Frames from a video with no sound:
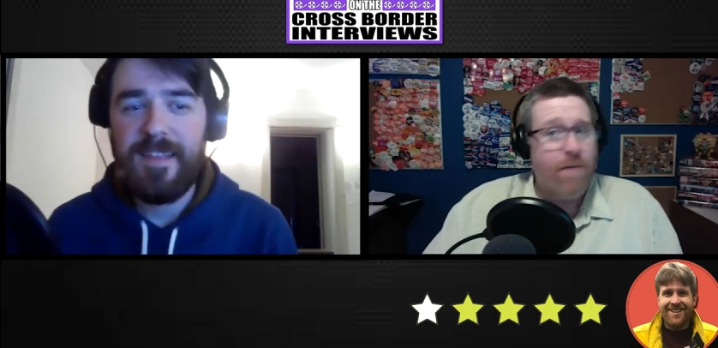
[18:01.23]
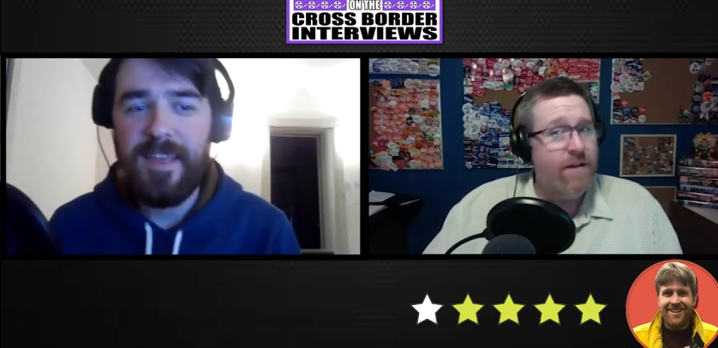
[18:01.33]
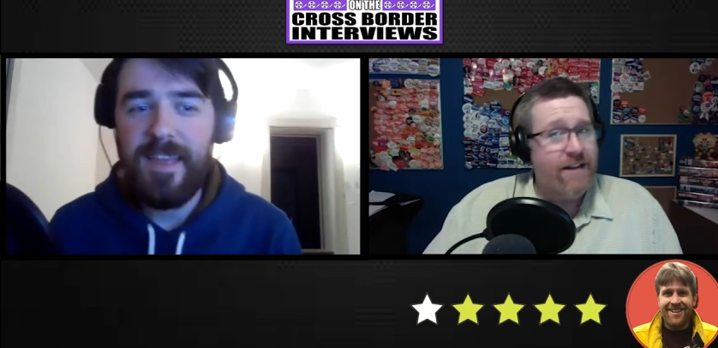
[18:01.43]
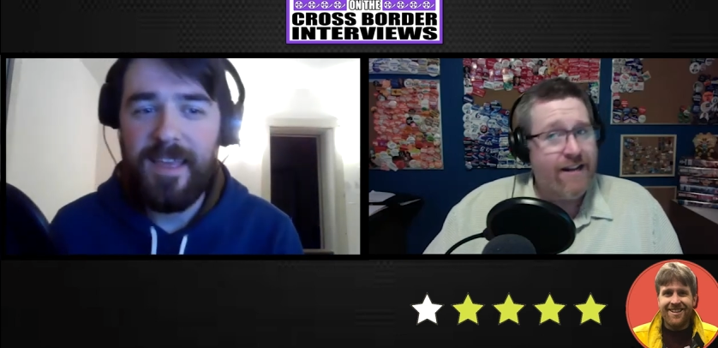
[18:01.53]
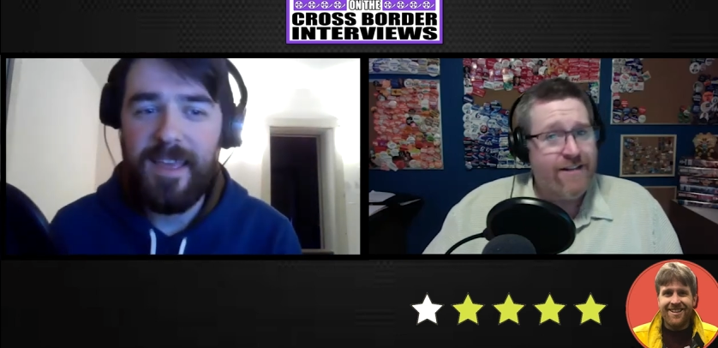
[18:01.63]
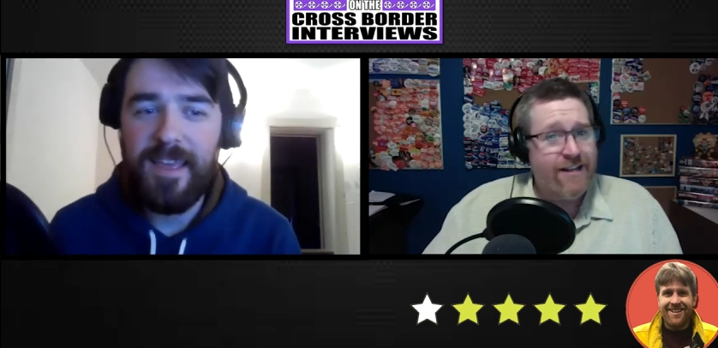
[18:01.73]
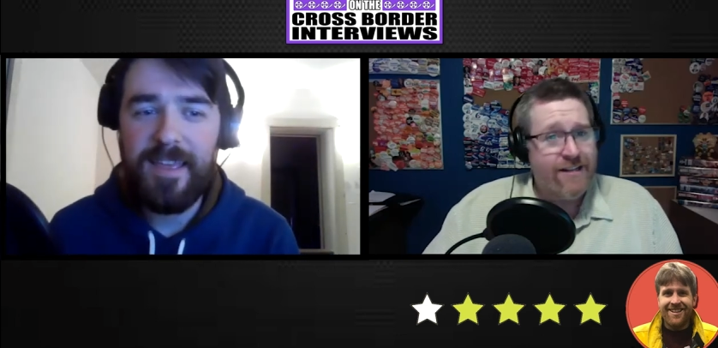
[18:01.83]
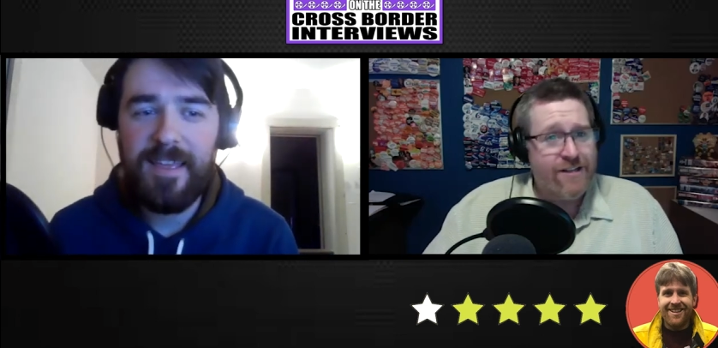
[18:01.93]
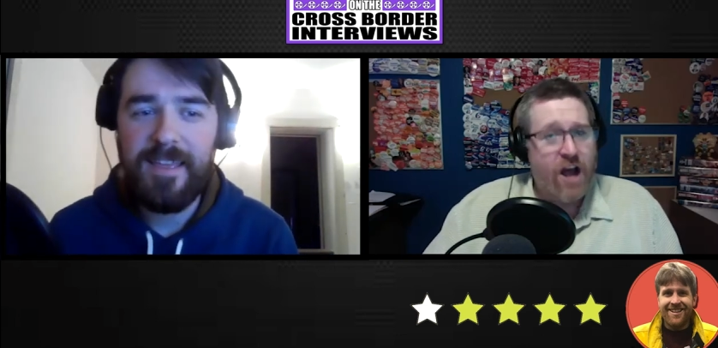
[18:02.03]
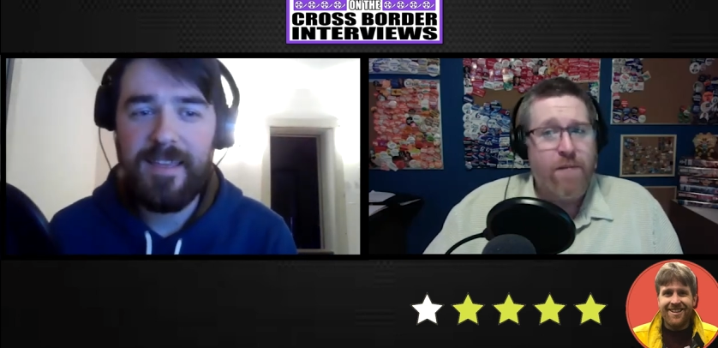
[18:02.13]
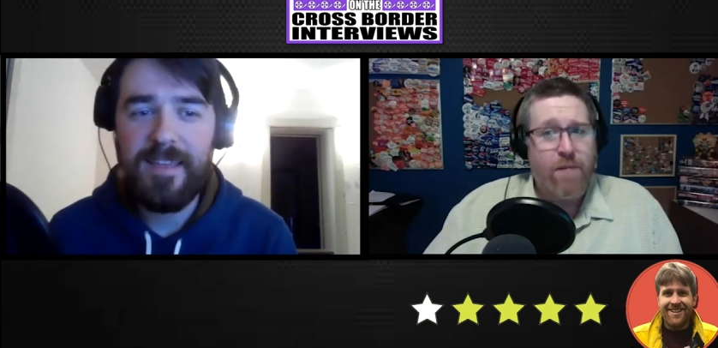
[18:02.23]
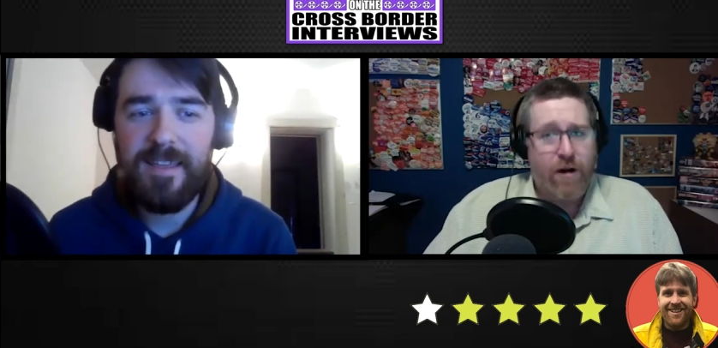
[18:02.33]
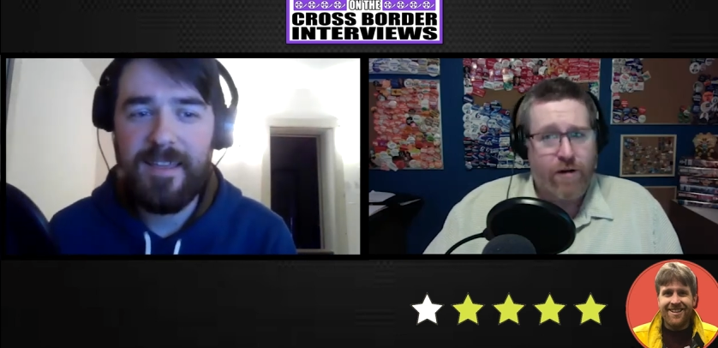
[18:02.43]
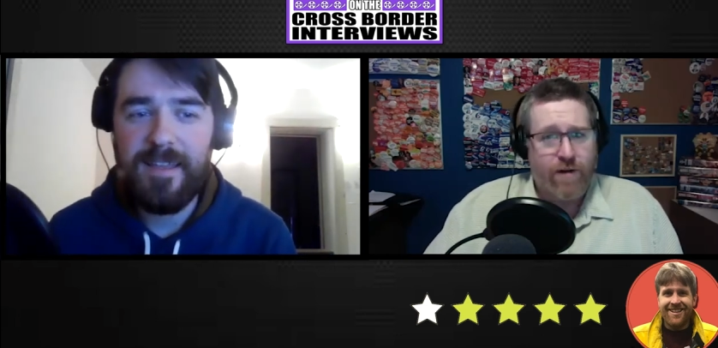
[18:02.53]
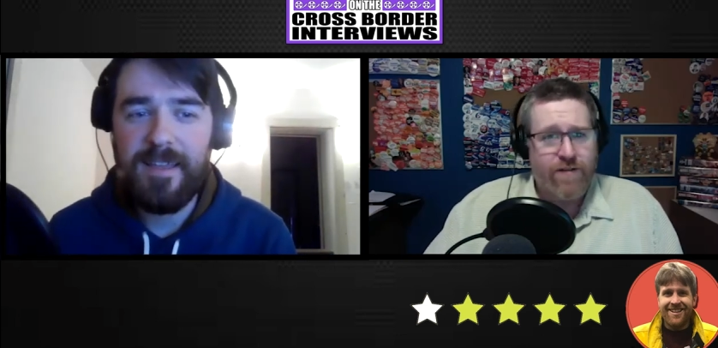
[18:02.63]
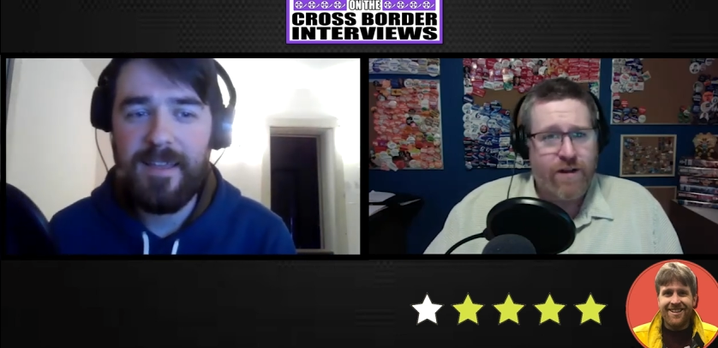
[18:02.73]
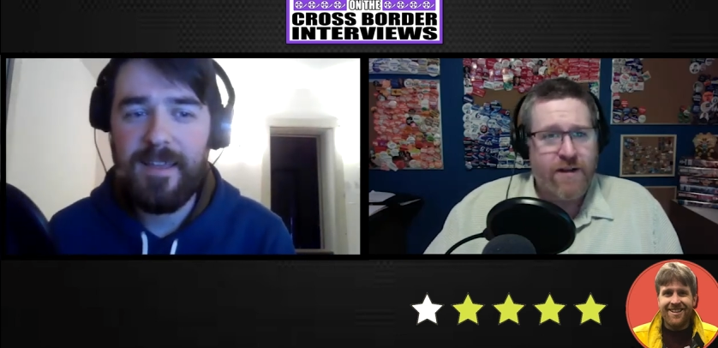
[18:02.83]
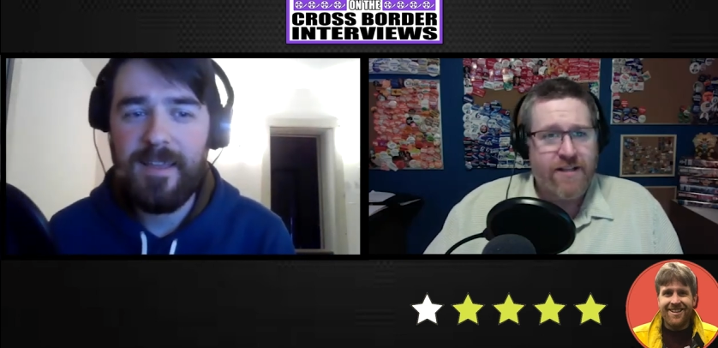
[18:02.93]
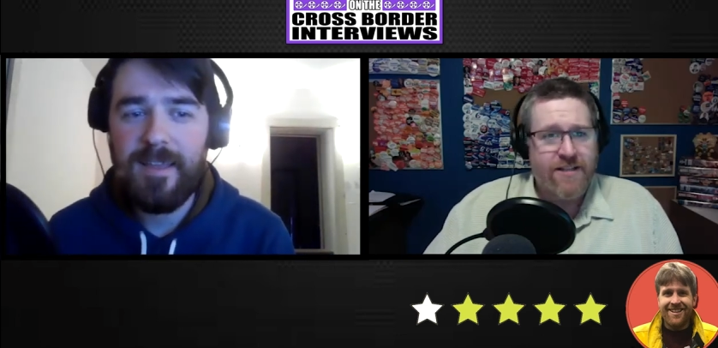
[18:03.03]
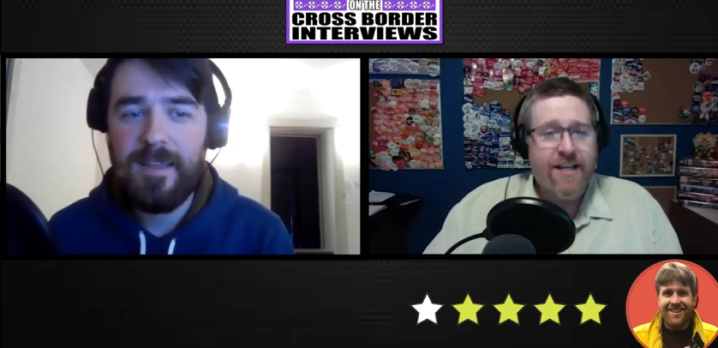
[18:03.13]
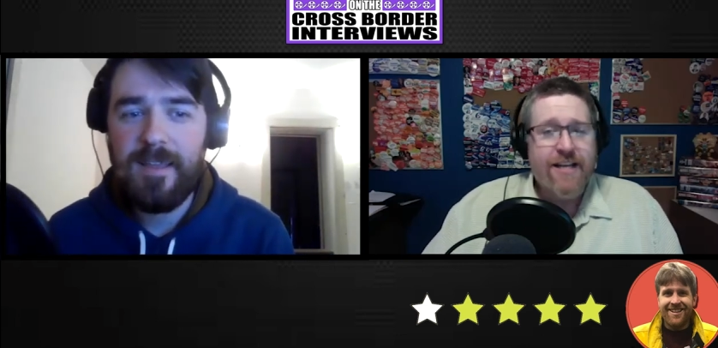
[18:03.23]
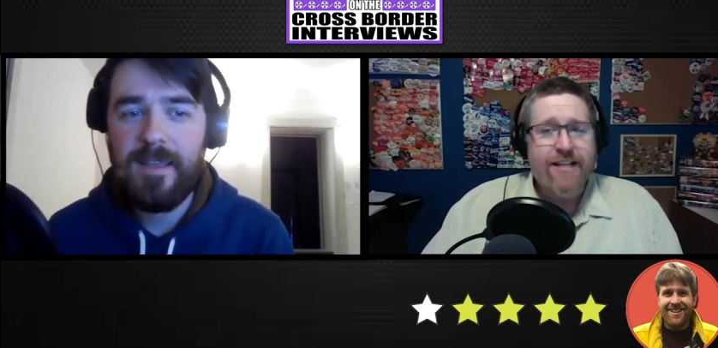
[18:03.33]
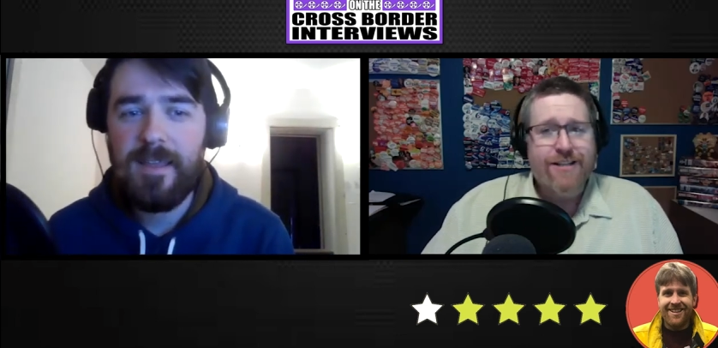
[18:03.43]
Speaker 1: but it's, he's not. Mark Ruffalo is. It's